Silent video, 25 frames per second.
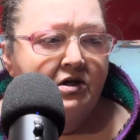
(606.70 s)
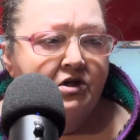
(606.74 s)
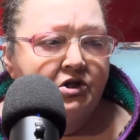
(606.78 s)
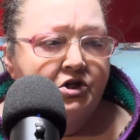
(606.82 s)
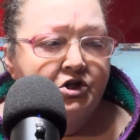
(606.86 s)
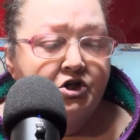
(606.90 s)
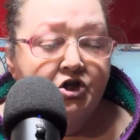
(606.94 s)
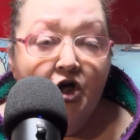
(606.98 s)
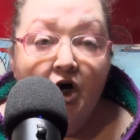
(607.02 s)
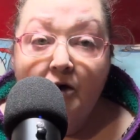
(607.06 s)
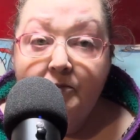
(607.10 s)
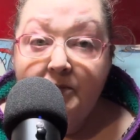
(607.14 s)

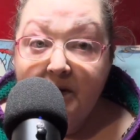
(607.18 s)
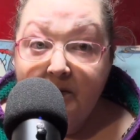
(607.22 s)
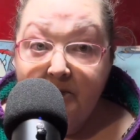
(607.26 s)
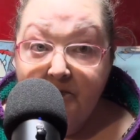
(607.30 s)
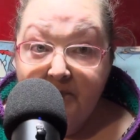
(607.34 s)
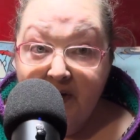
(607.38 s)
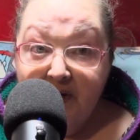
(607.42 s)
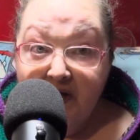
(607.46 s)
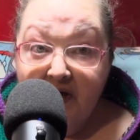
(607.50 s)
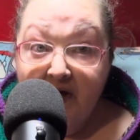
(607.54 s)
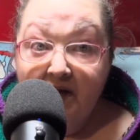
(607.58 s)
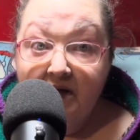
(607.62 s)
Chiming
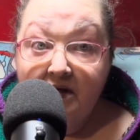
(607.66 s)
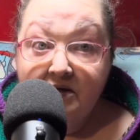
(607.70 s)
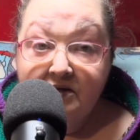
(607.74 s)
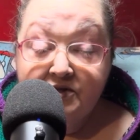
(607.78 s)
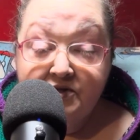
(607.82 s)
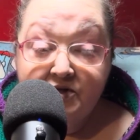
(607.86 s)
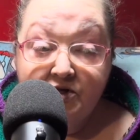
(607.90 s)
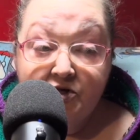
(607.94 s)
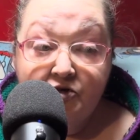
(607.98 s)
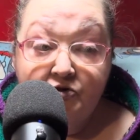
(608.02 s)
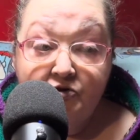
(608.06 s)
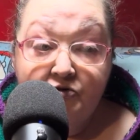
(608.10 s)

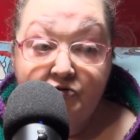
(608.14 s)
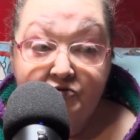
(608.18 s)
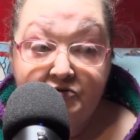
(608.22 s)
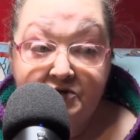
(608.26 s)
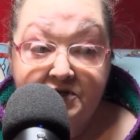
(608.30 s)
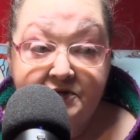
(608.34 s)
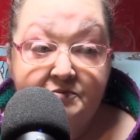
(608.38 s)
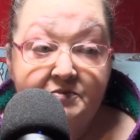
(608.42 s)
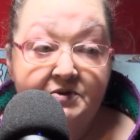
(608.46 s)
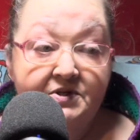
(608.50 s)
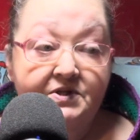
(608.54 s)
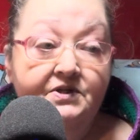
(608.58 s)
Bells
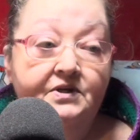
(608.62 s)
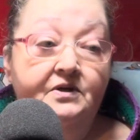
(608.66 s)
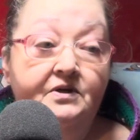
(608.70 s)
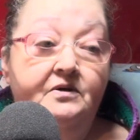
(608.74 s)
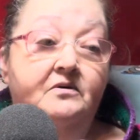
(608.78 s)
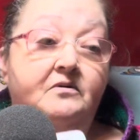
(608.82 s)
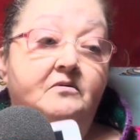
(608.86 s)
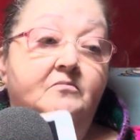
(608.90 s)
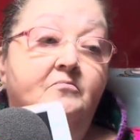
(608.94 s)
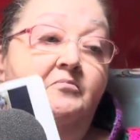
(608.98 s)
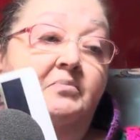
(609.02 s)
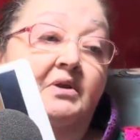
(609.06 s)

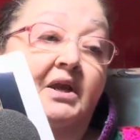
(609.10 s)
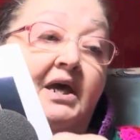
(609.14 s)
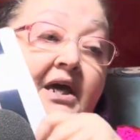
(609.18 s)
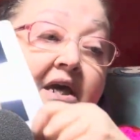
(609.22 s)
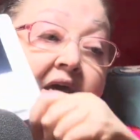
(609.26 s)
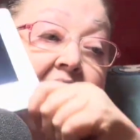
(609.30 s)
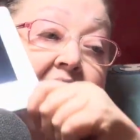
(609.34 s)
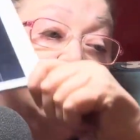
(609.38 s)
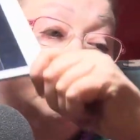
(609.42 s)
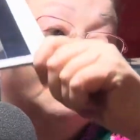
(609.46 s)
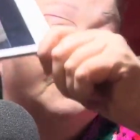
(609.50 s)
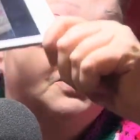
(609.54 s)
Christmas
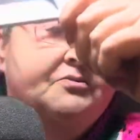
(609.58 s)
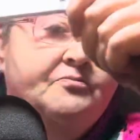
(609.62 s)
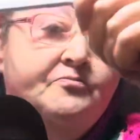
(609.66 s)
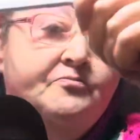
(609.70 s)
Blanket.